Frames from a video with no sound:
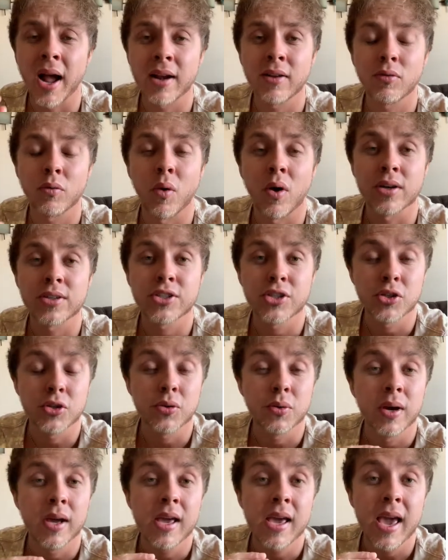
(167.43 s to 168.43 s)
of want to
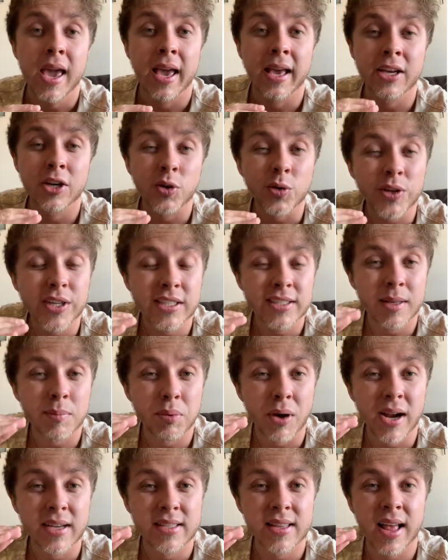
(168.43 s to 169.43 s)
increase the
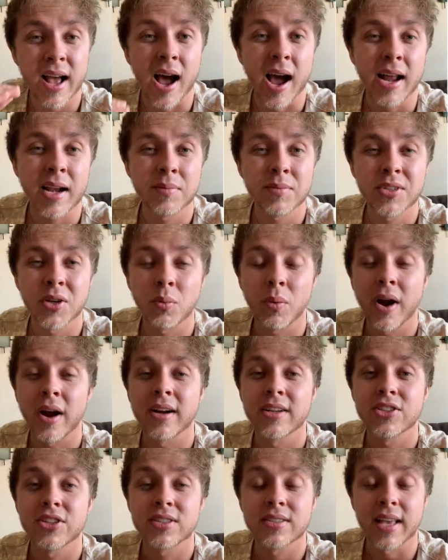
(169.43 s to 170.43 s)
price of that item to where it's
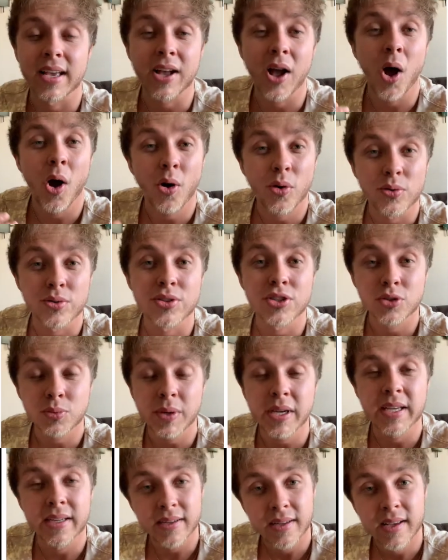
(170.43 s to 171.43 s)
just like, oh,
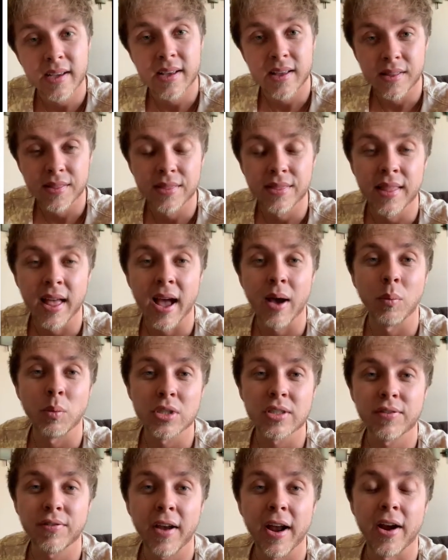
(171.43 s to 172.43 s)
sweet, that was
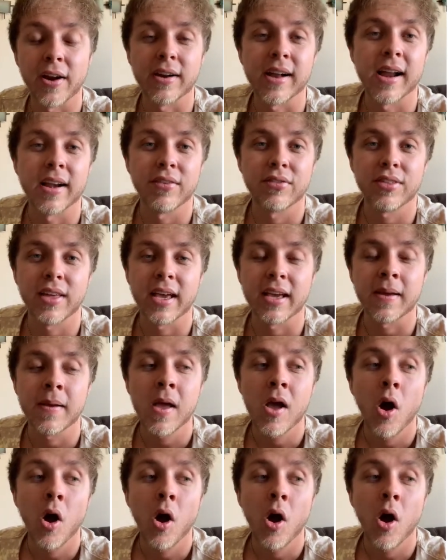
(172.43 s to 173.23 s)
fair kind of thing.